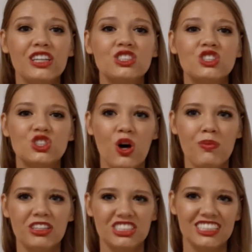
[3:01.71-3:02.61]
so
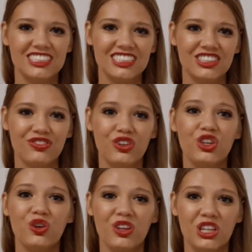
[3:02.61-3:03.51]
much easier for
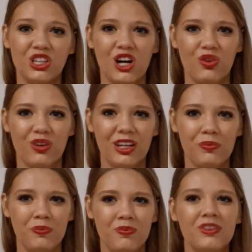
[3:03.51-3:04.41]
you in the long run.
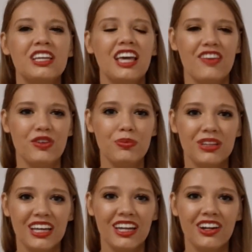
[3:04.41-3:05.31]
If you
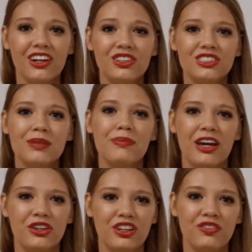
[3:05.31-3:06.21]
plan on using
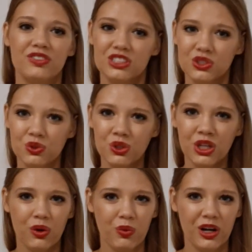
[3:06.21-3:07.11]
Mandarin for school
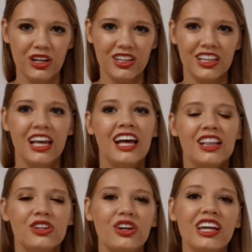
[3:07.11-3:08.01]
or work,
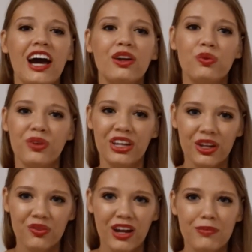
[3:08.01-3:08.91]
learning how to read
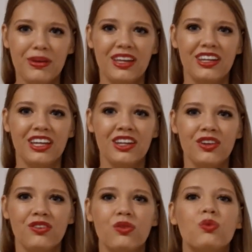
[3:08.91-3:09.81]
and write pinyin
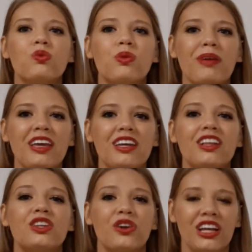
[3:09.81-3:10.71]
will make
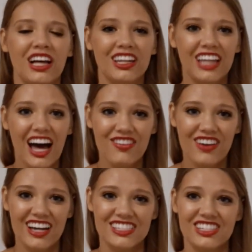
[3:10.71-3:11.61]
learning a lot
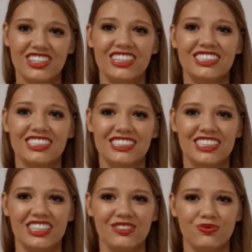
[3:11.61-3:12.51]
faster and easier.